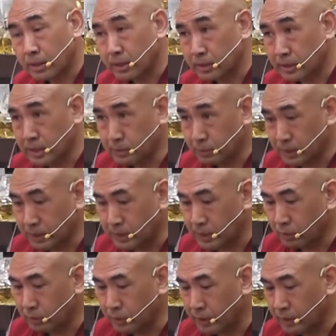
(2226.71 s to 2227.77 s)

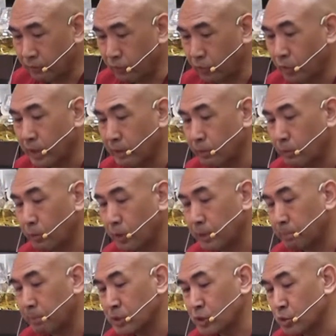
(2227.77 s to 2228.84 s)
Therefore
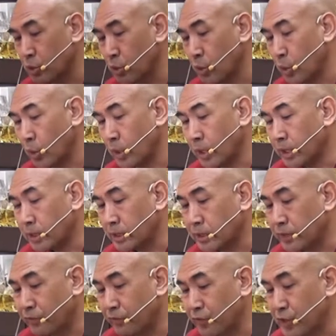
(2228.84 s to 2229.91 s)
everybody must know the
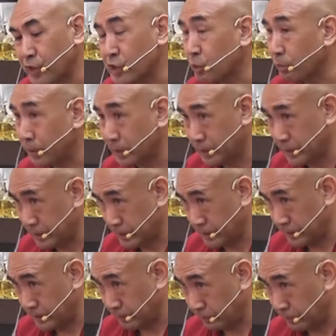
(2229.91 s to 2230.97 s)
definition of
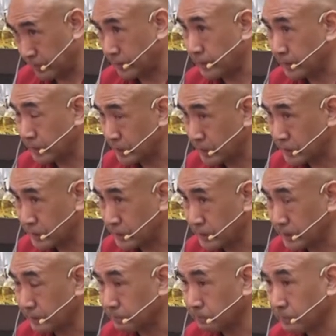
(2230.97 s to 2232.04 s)
lethargy. Okay,
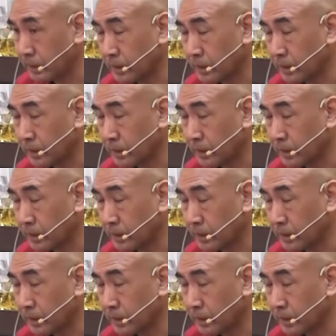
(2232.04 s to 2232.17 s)
lethargy.